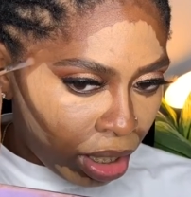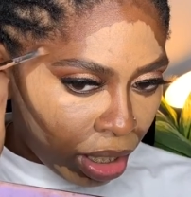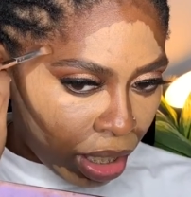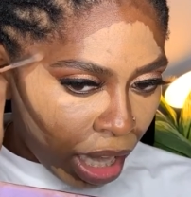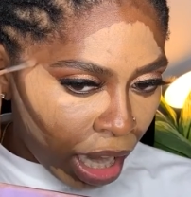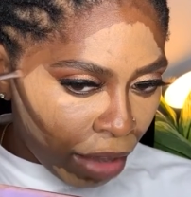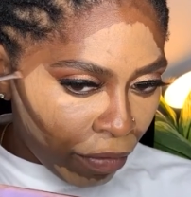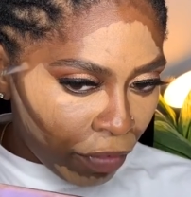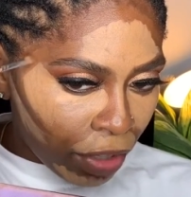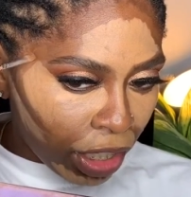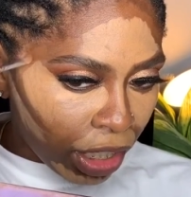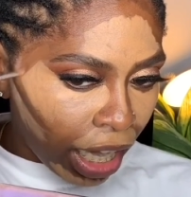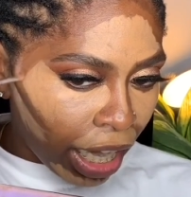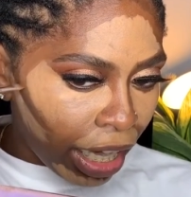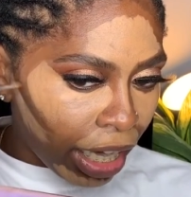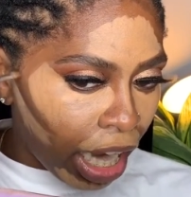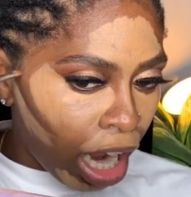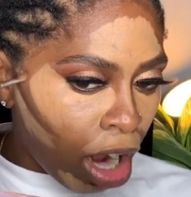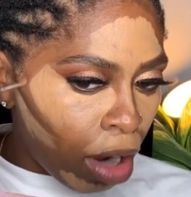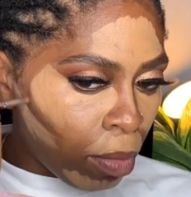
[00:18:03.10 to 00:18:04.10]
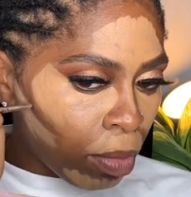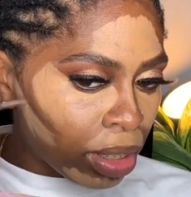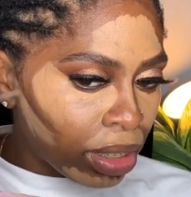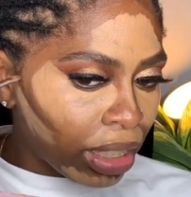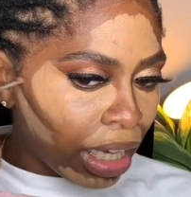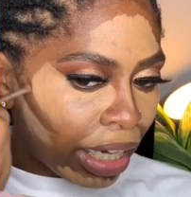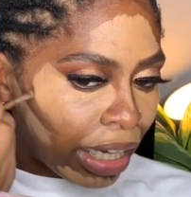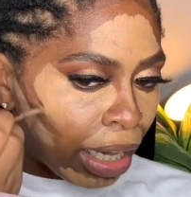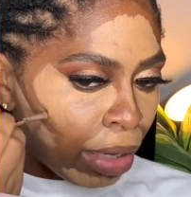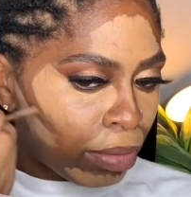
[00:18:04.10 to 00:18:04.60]
I felt like almost
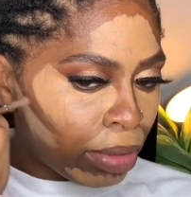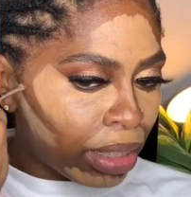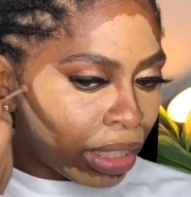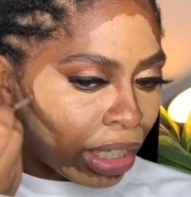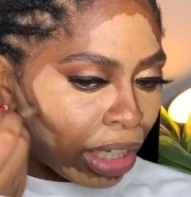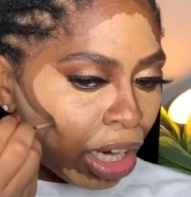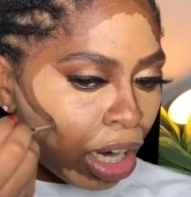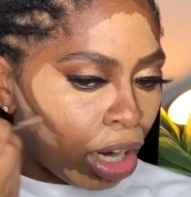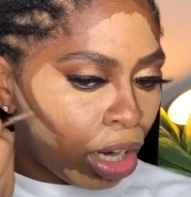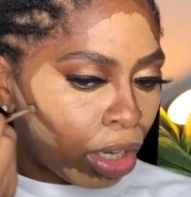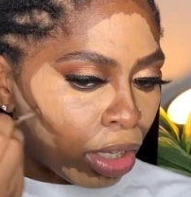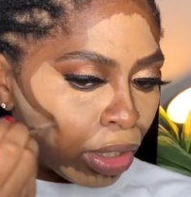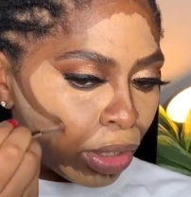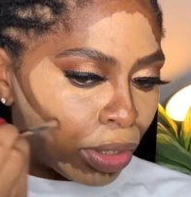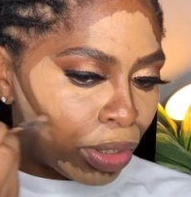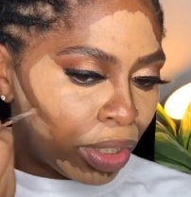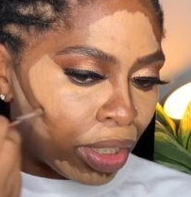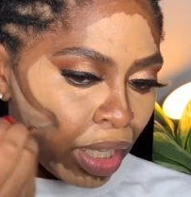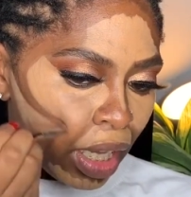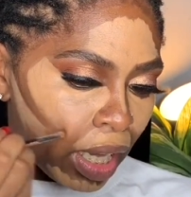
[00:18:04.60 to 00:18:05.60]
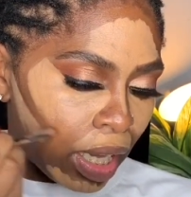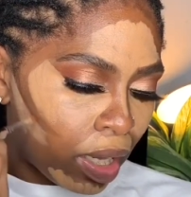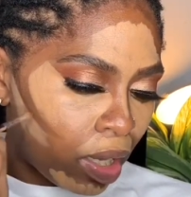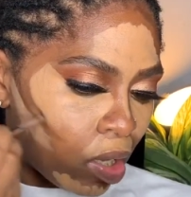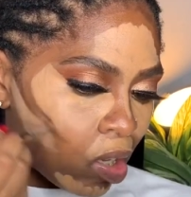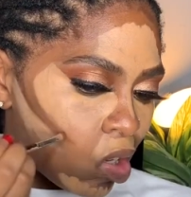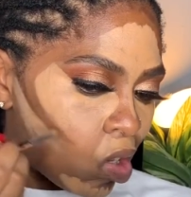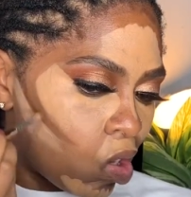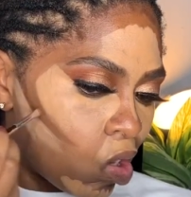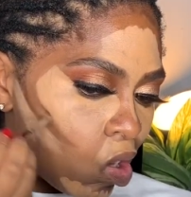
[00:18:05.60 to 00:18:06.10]
like they was encouraging that
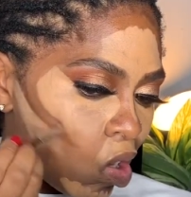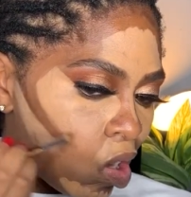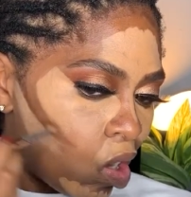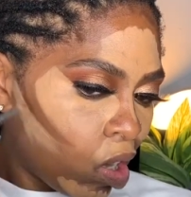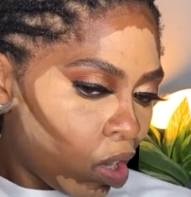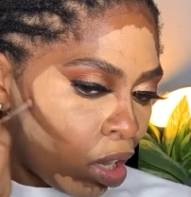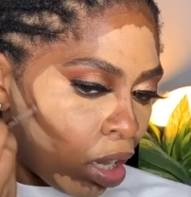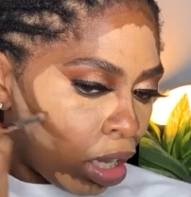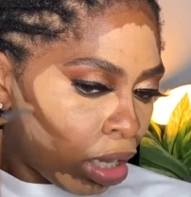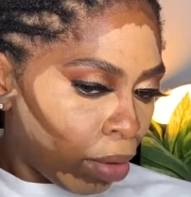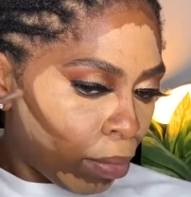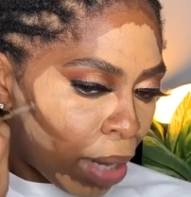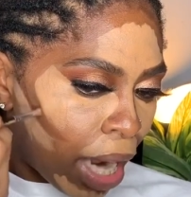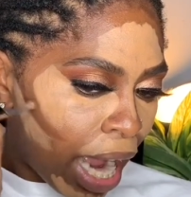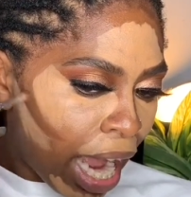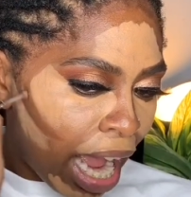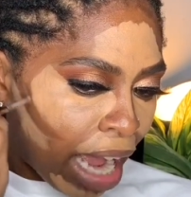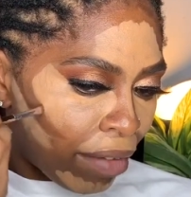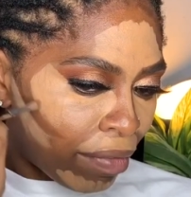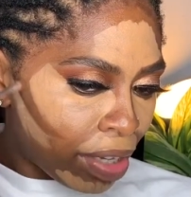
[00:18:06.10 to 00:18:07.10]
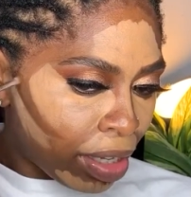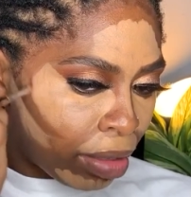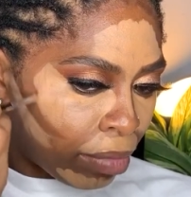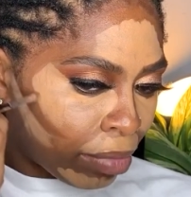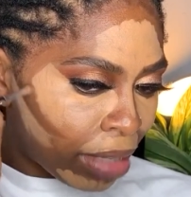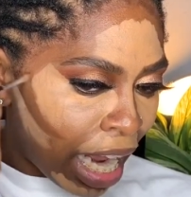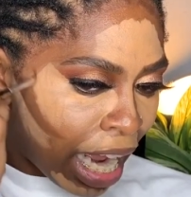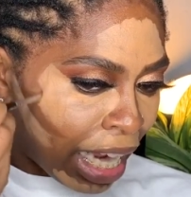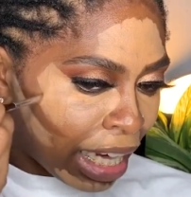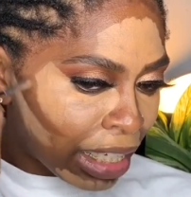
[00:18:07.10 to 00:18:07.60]
by having him
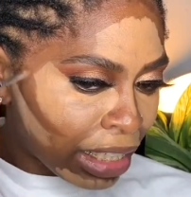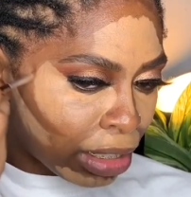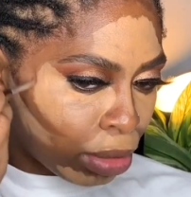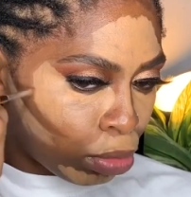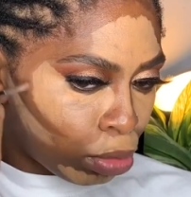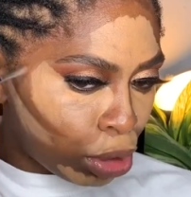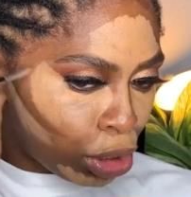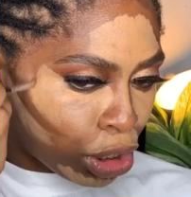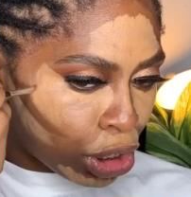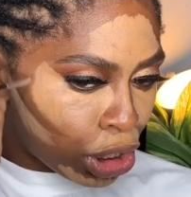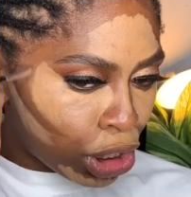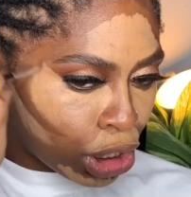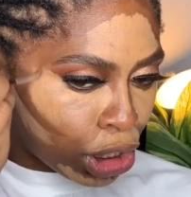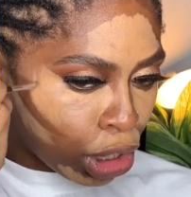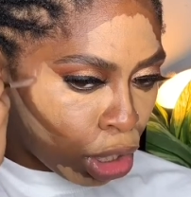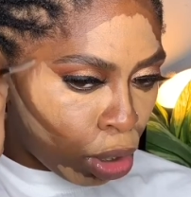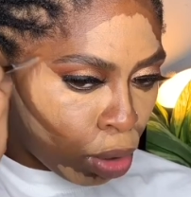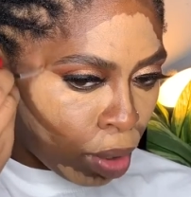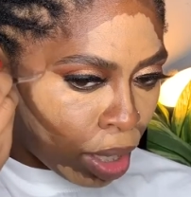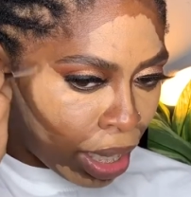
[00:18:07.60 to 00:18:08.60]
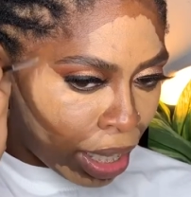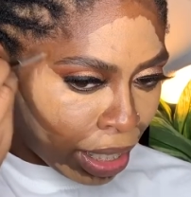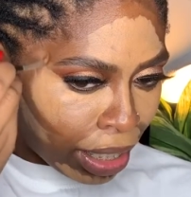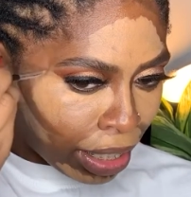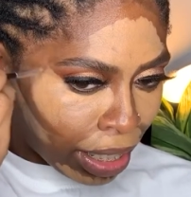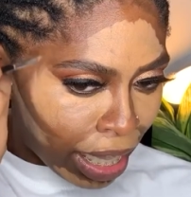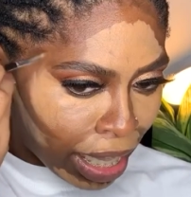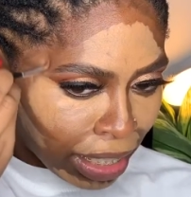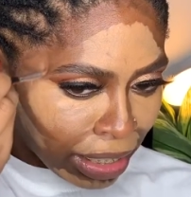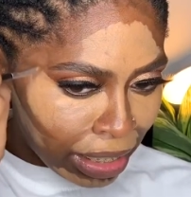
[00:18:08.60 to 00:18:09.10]
die, because it was just so
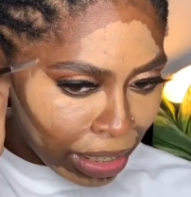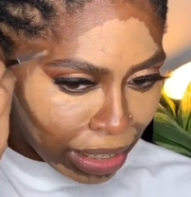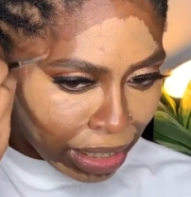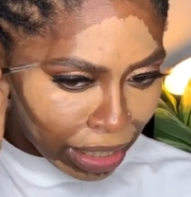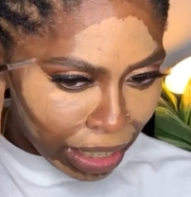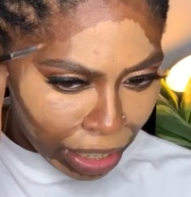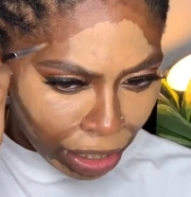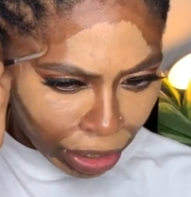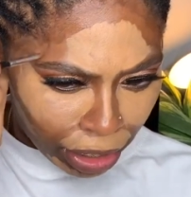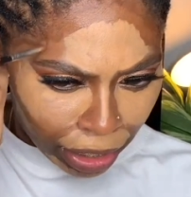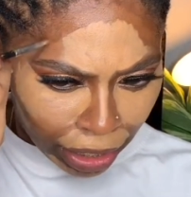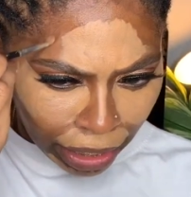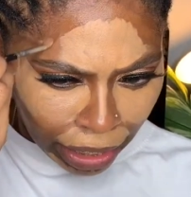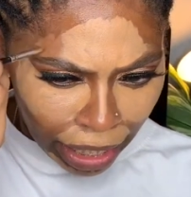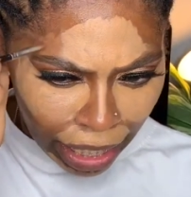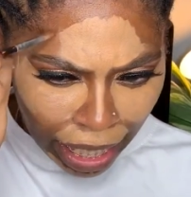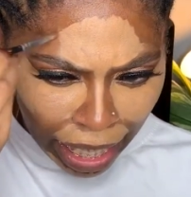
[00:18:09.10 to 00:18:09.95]
unnecessary.